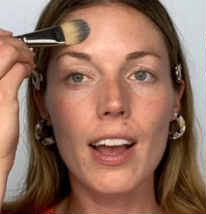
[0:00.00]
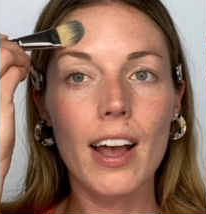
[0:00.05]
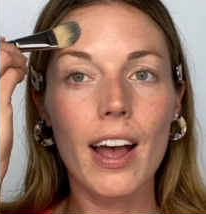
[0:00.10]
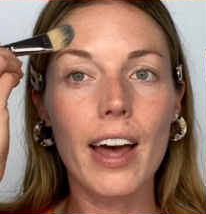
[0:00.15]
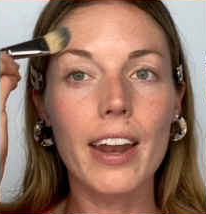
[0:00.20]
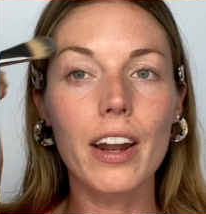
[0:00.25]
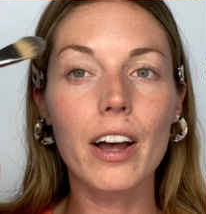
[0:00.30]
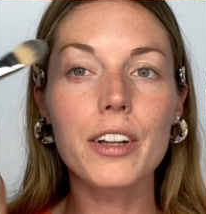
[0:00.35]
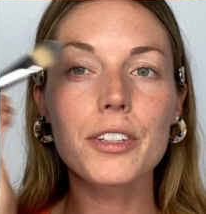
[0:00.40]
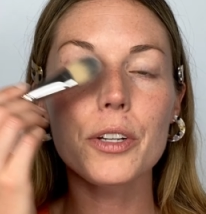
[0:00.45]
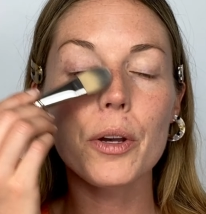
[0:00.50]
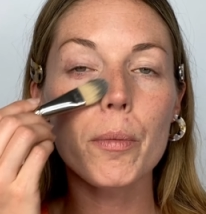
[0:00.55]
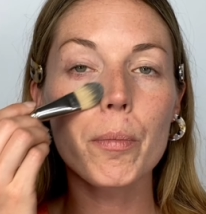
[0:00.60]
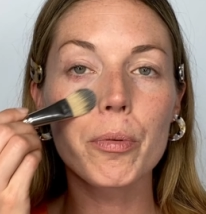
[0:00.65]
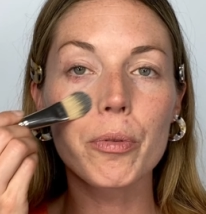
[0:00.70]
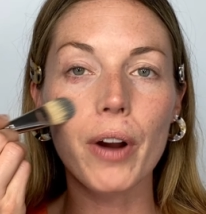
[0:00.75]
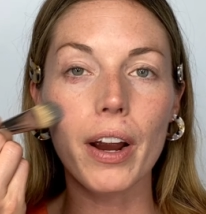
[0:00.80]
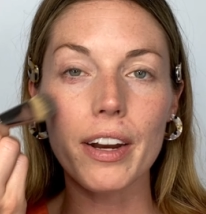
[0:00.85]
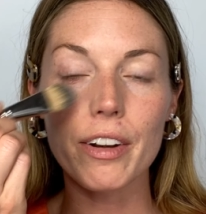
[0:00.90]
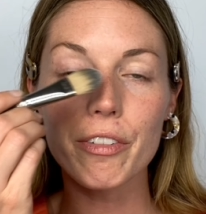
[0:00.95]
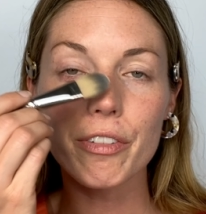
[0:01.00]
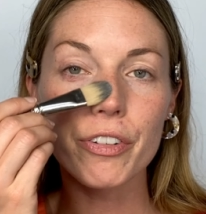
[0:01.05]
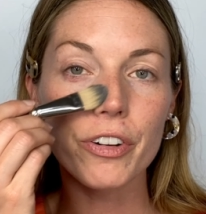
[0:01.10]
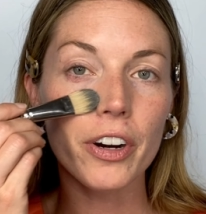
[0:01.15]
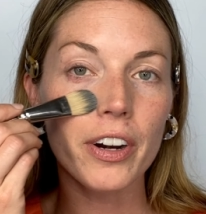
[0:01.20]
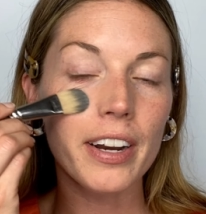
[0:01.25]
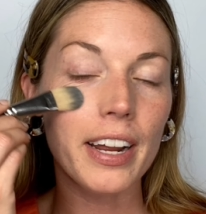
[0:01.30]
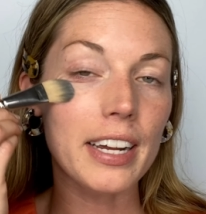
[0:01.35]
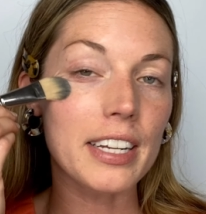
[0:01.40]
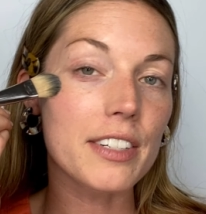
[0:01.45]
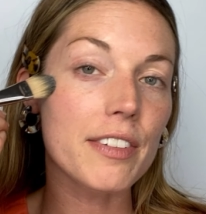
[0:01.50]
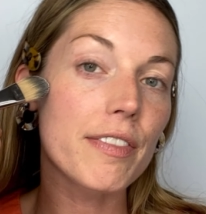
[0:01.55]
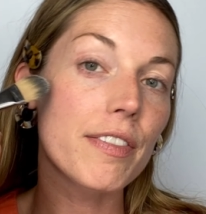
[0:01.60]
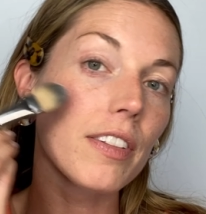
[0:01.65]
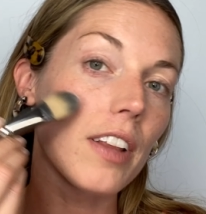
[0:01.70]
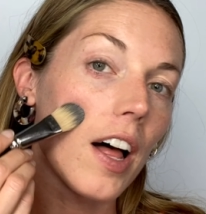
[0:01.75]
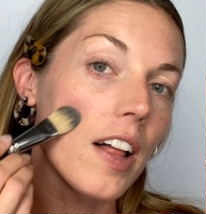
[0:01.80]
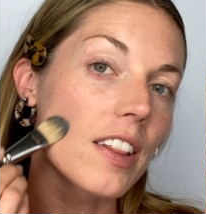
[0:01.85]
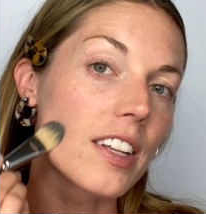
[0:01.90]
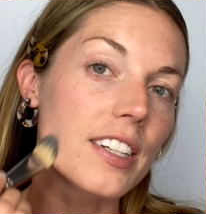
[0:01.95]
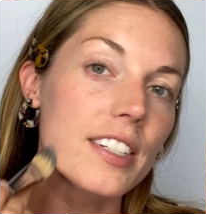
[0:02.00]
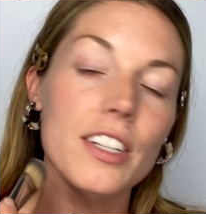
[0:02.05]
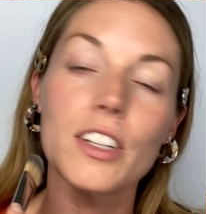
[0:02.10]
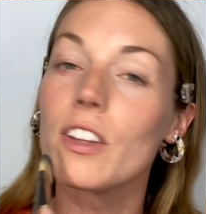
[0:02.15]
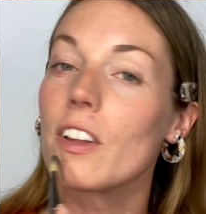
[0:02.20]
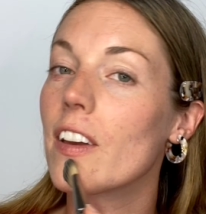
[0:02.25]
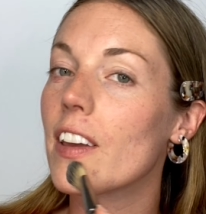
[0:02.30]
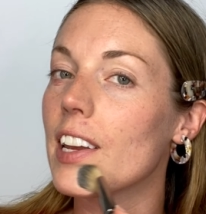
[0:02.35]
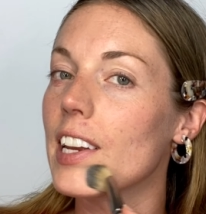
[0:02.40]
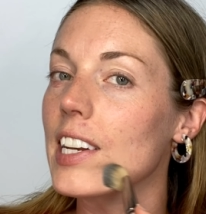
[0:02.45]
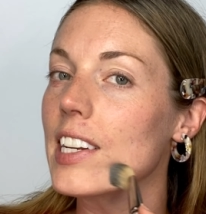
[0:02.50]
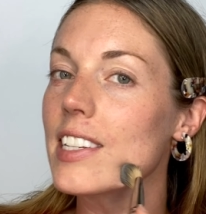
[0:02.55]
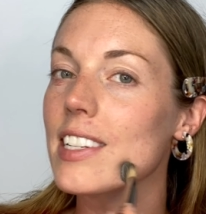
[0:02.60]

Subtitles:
And also brighten for a nice flawless looking